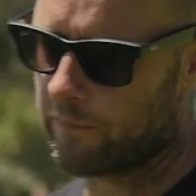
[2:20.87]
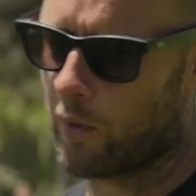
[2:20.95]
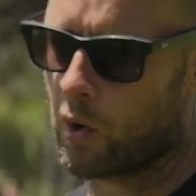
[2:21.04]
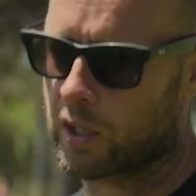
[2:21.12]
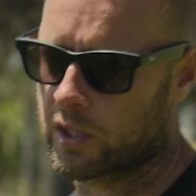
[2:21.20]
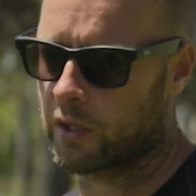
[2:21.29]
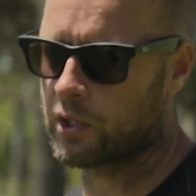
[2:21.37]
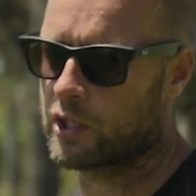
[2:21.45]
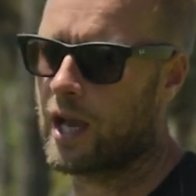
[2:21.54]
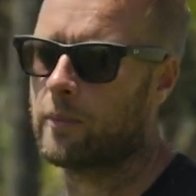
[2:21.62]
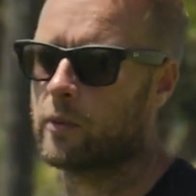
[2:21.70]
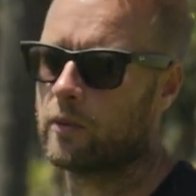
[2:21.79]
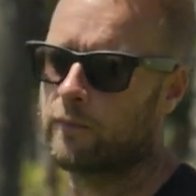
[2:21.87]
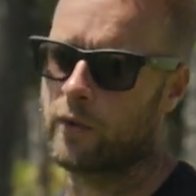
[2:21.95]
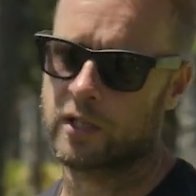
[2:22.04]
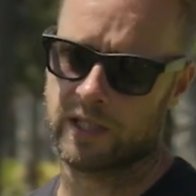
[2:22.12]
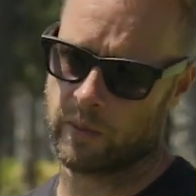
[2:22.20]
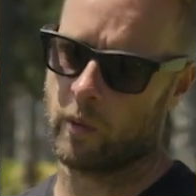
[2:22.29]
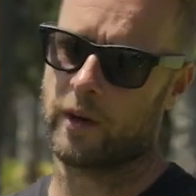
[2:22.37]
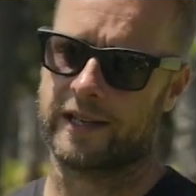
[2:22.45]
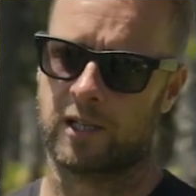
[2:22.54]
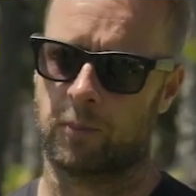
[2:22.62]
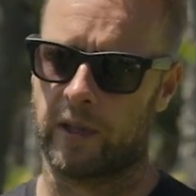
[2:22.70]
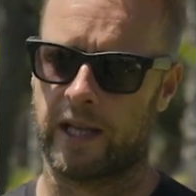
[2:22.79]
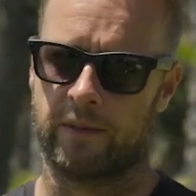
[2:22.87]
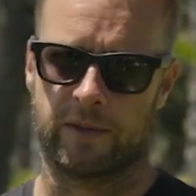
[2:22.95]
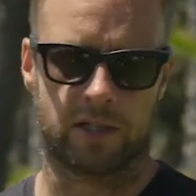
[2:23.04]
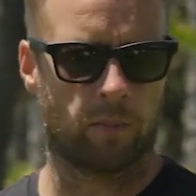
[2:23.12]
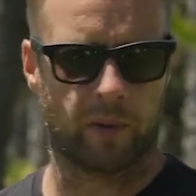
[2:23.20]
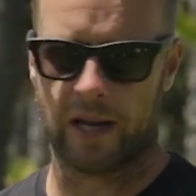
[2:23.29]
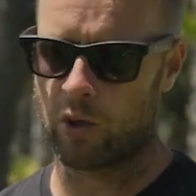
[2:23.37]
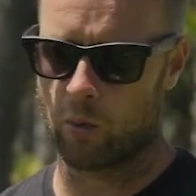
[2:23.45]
focus on the jab. First thing we want to explain, if it's a brand new